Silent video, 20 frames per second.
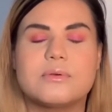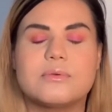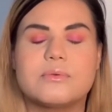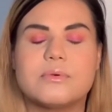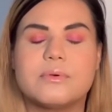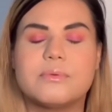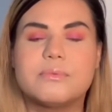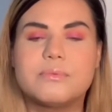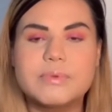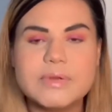
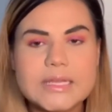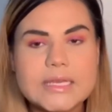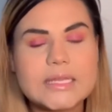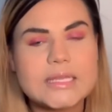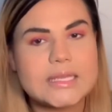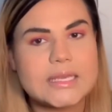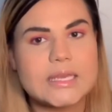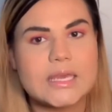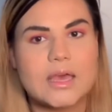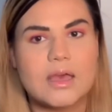
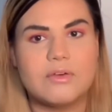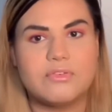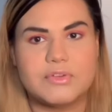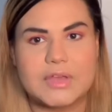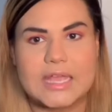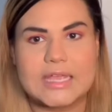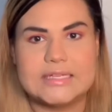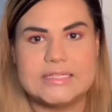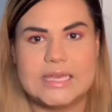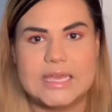really
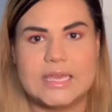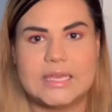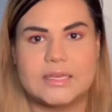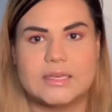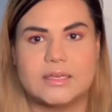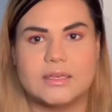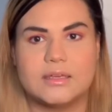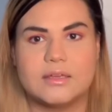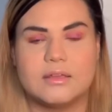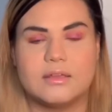
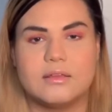affecting